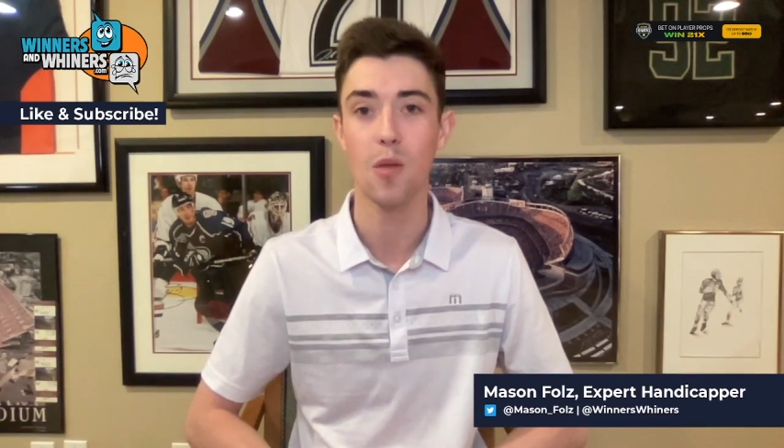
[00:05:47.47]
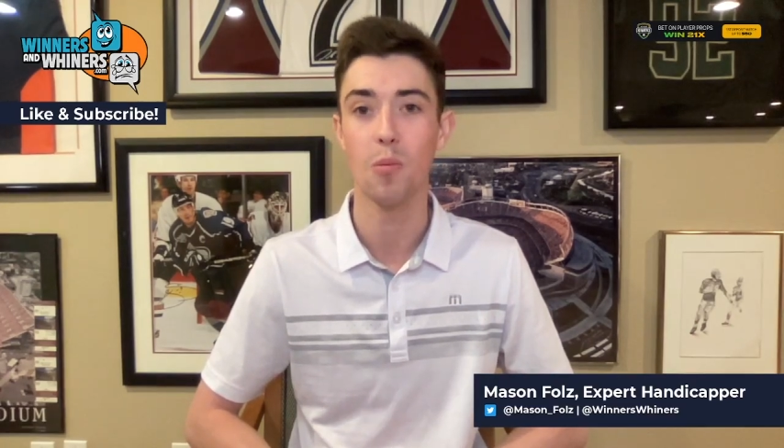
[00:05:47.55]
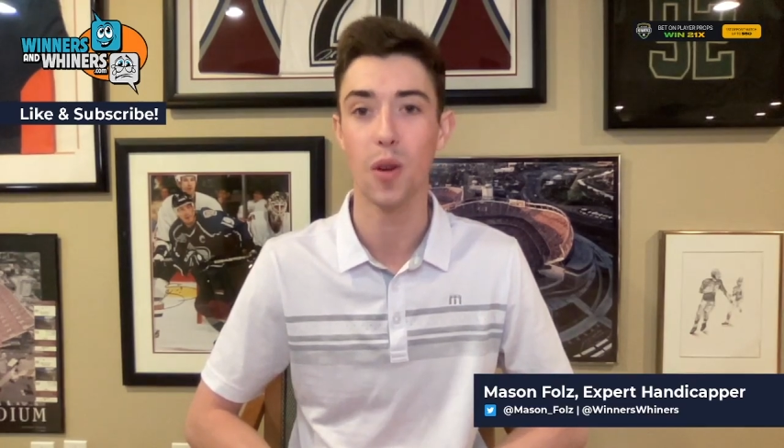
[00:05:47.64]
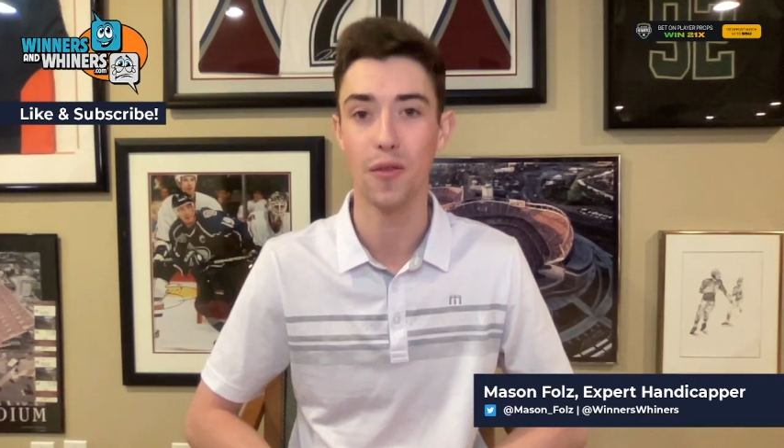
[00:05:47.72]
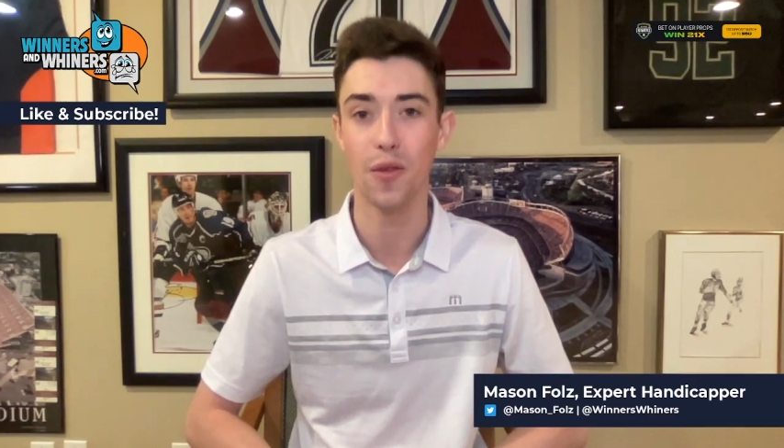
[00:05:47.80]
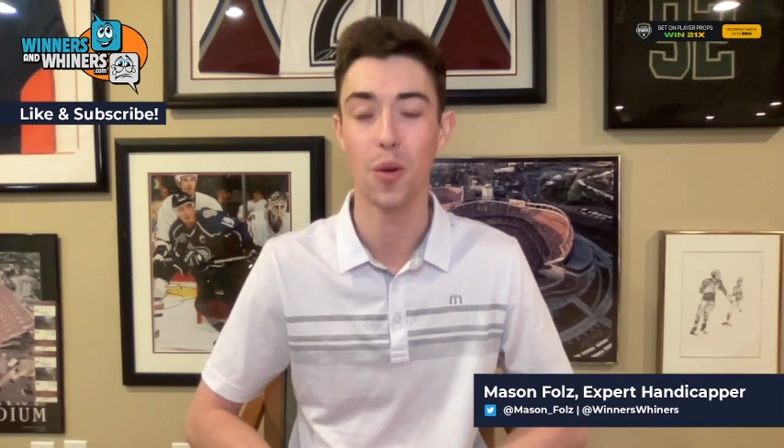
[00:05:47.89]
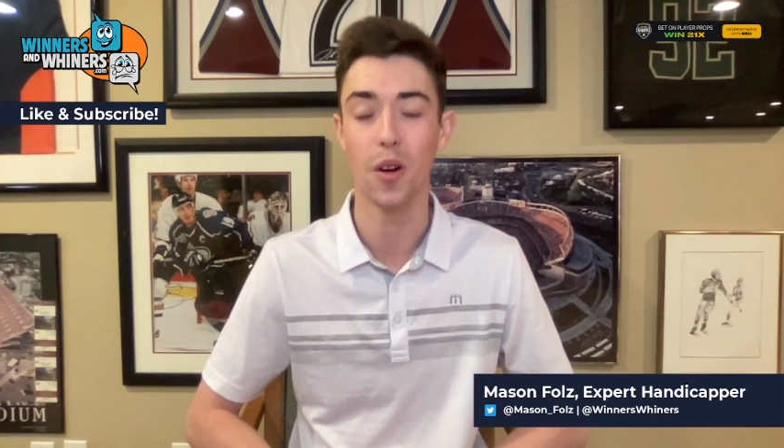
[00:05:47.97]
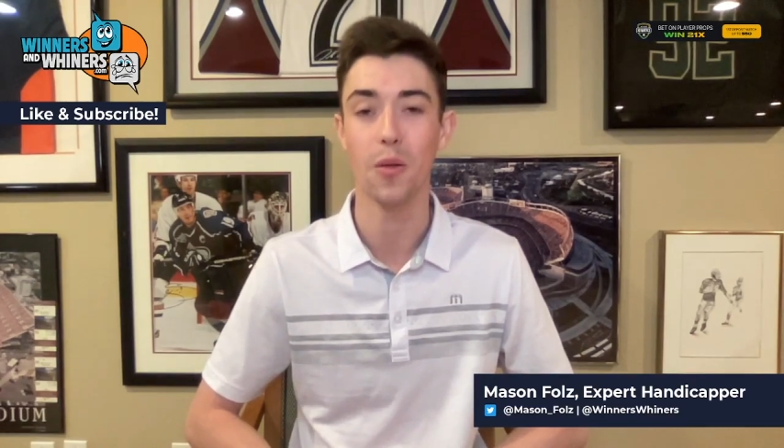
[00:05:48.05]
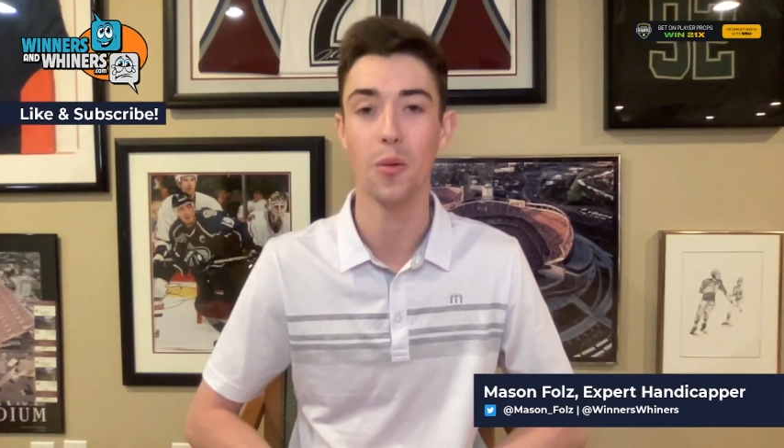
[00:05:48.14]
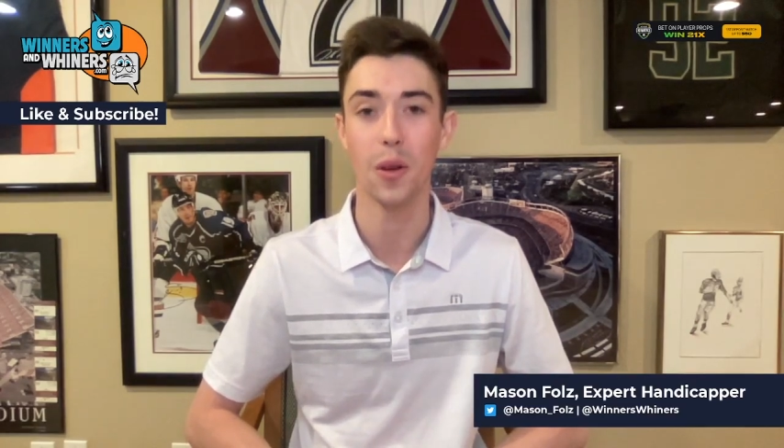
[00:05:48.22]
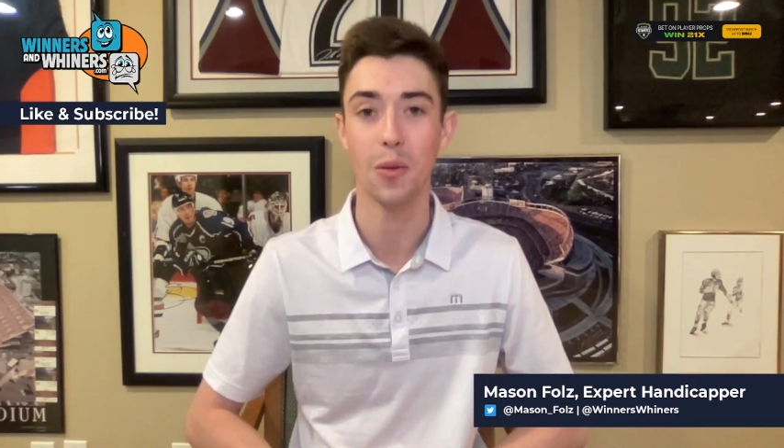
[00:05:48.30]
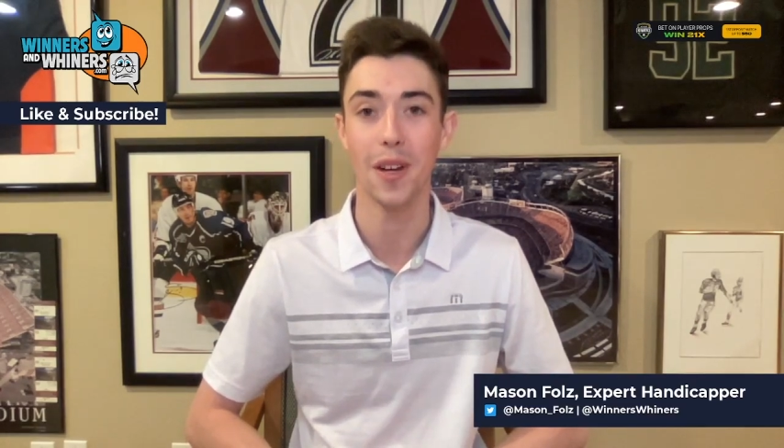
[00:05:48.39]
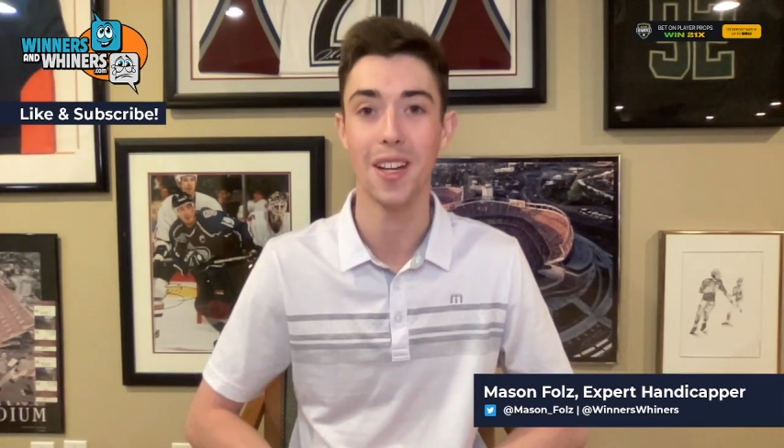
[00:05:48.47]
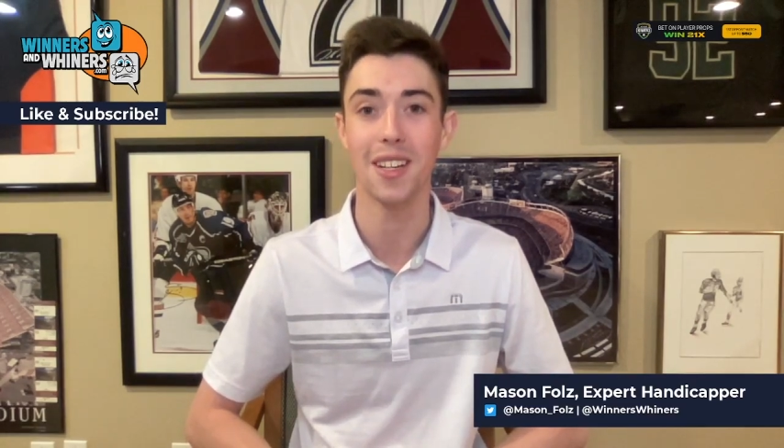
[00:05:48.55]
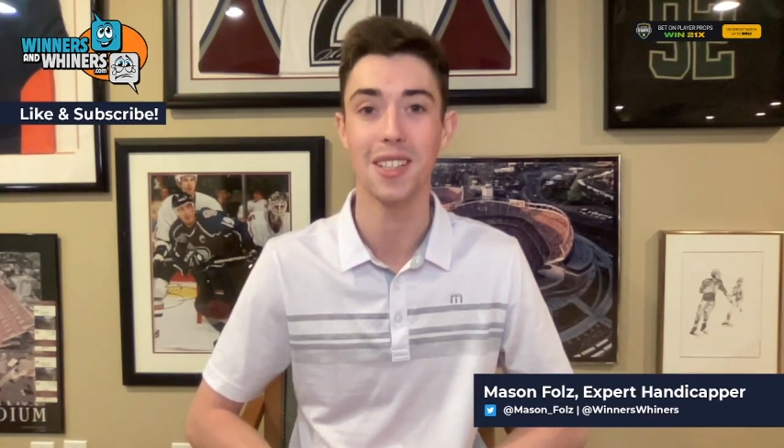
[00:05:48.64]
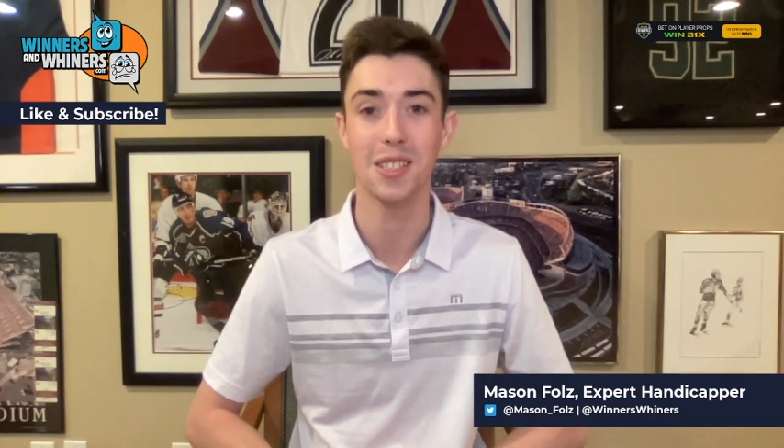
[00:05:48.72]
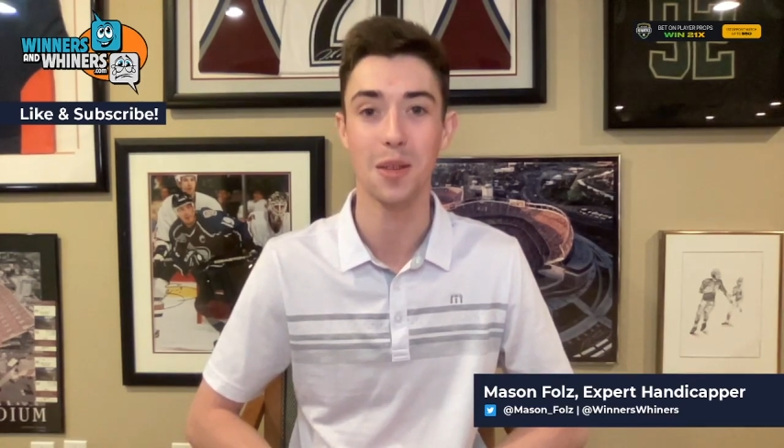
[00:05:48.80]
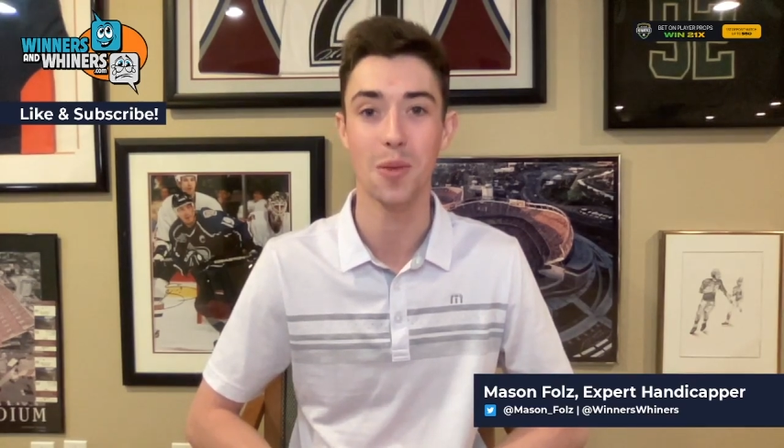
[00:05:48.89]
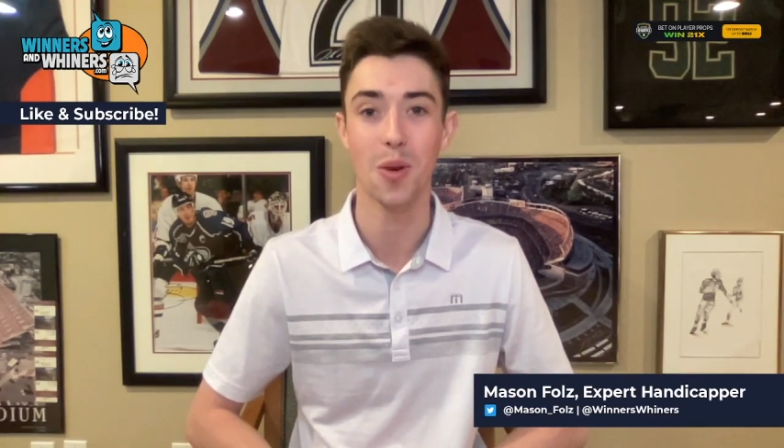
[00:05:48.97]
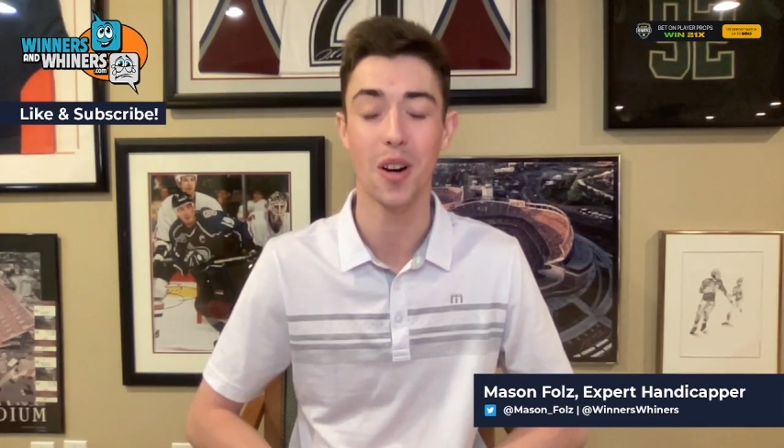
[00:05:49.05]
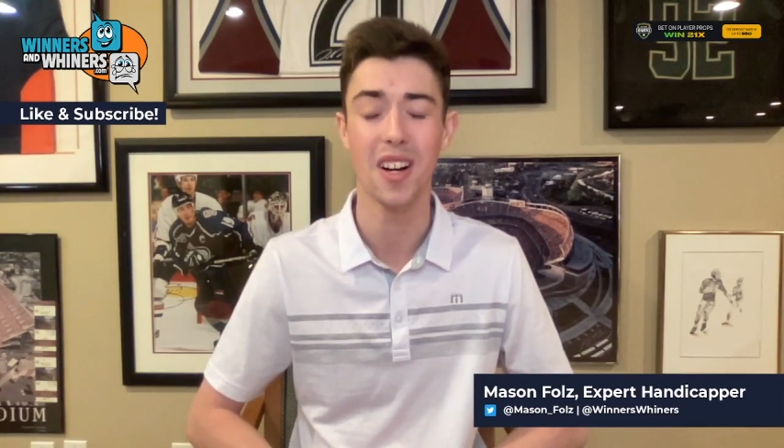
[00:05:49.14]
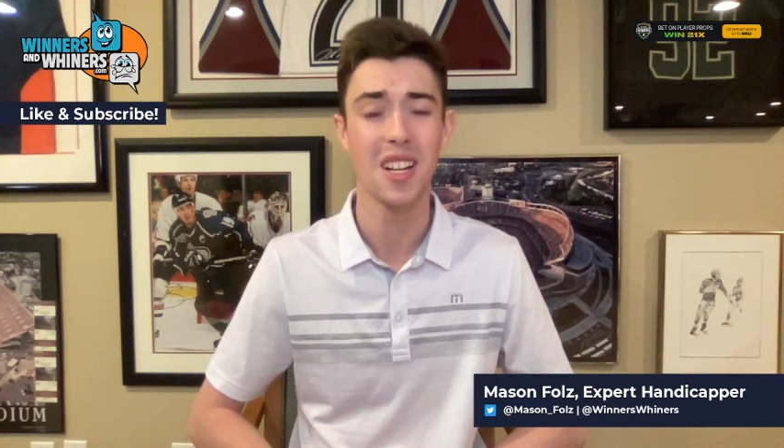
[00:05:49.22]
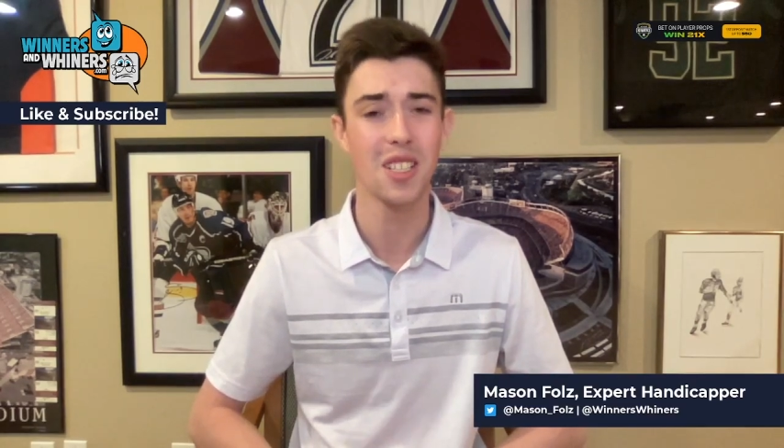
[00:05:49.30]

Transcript: before we win some more.